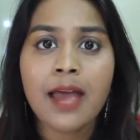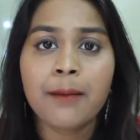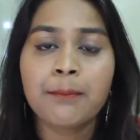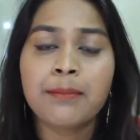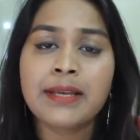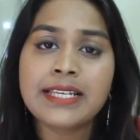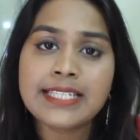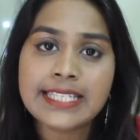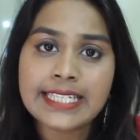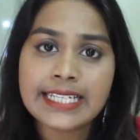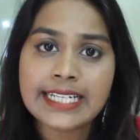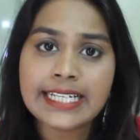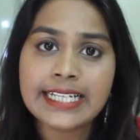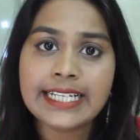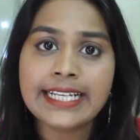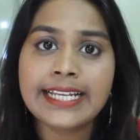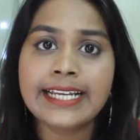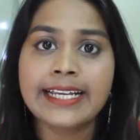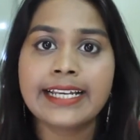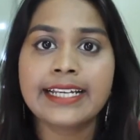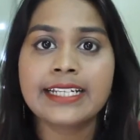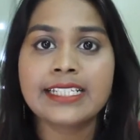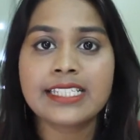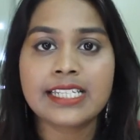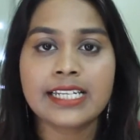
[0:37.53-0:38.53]
Basically,
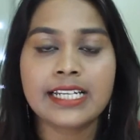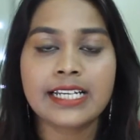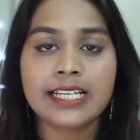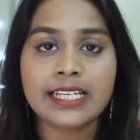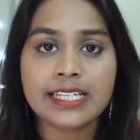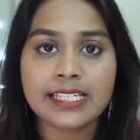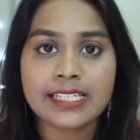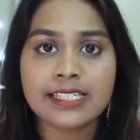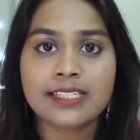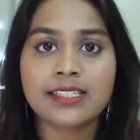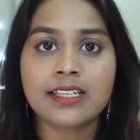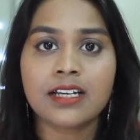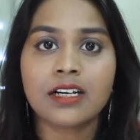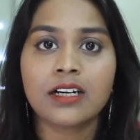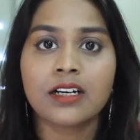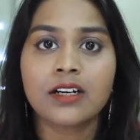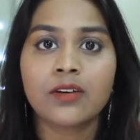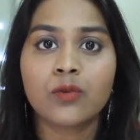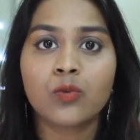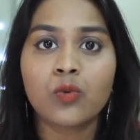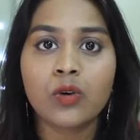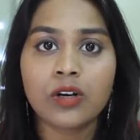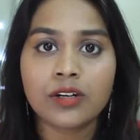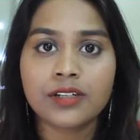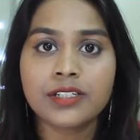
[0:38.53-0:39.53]
it is
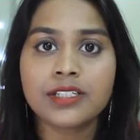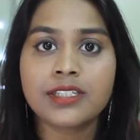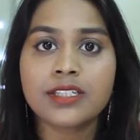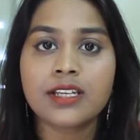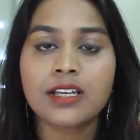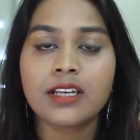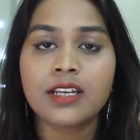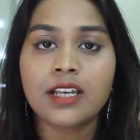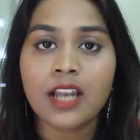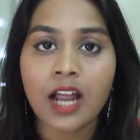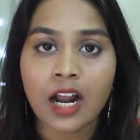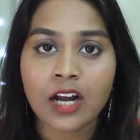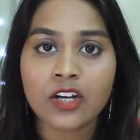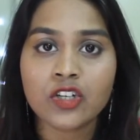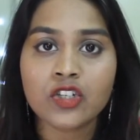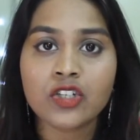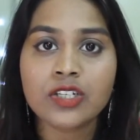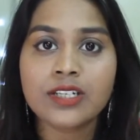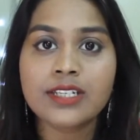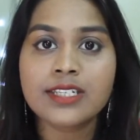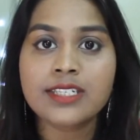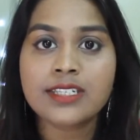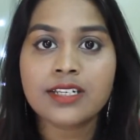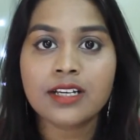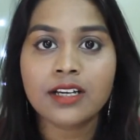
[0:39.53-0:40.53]
world's
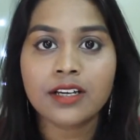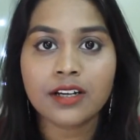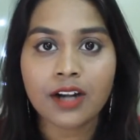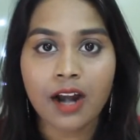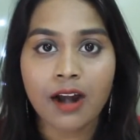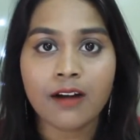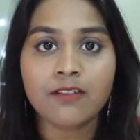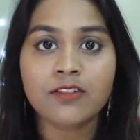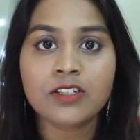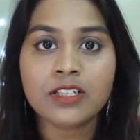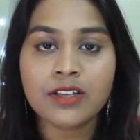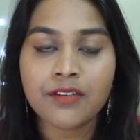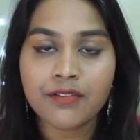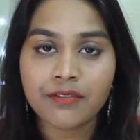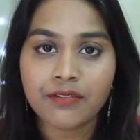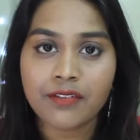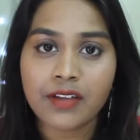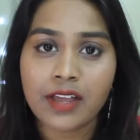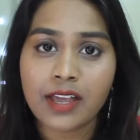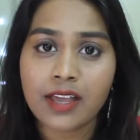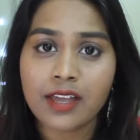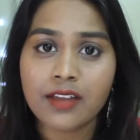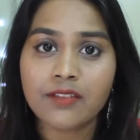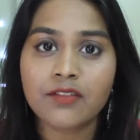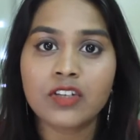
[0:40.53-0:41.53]
largest crafts
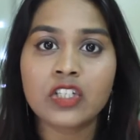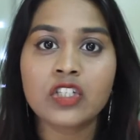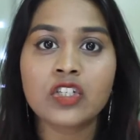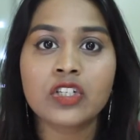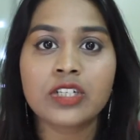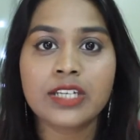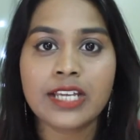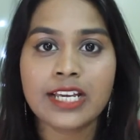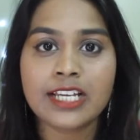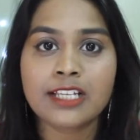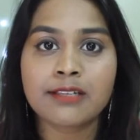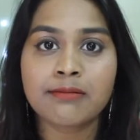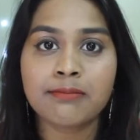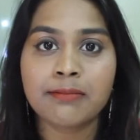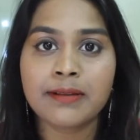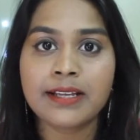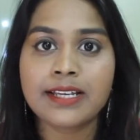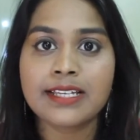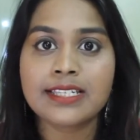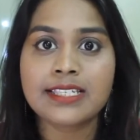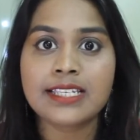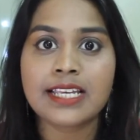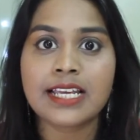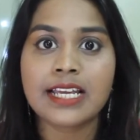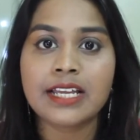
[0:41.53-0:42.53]
fair which takes
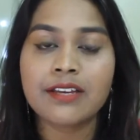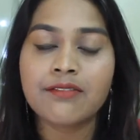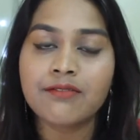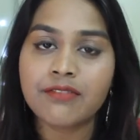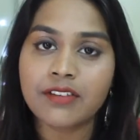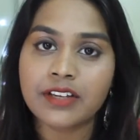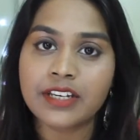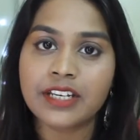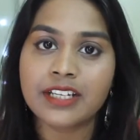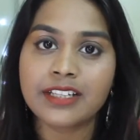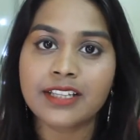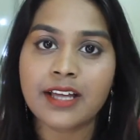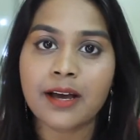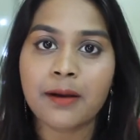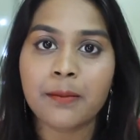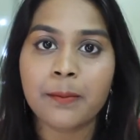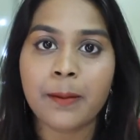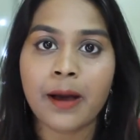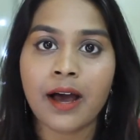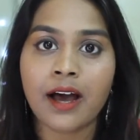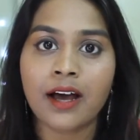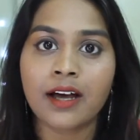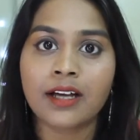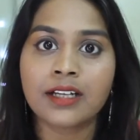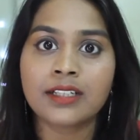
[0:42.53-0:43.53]
place in
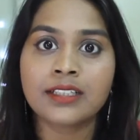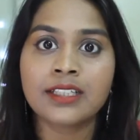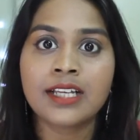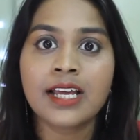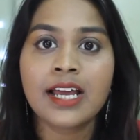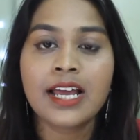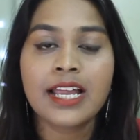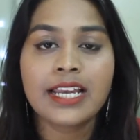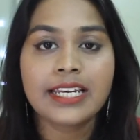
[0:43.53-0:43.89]
Faridabad